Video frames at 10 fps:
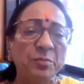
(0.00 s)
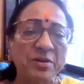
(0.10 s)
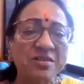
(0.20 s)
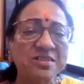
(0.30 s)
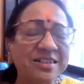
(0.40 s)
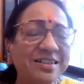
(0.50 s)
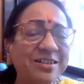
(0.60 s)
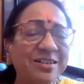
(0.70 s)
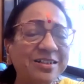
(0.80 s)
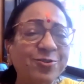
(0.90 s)
Because
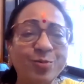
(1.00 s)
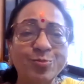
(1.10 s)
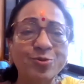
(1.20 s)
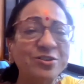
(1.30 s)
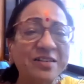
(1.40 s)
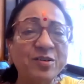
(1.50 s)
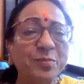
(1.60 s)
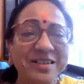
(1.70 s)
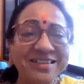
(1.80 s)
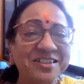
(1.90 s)
I think almost
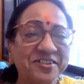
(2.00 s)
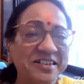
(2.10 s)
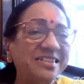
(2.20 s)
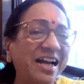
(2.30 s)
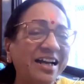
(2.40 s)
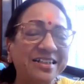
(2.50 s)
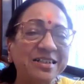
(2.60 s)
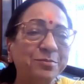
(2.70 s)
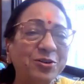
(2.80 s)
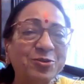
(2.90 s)
everybody's stressed either
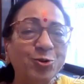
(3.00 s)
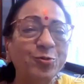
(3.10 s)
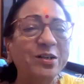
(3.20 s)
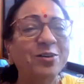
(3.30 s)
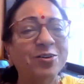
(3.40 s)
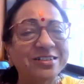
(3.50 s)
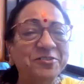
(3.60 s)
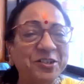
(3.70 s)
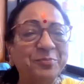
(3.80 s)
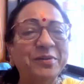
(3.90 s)
about COVID or the
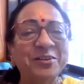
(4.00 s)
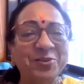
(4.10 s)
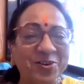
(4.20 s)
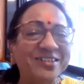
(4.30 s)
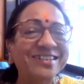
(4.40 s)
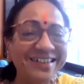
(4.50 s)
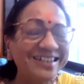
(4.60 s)
treatment or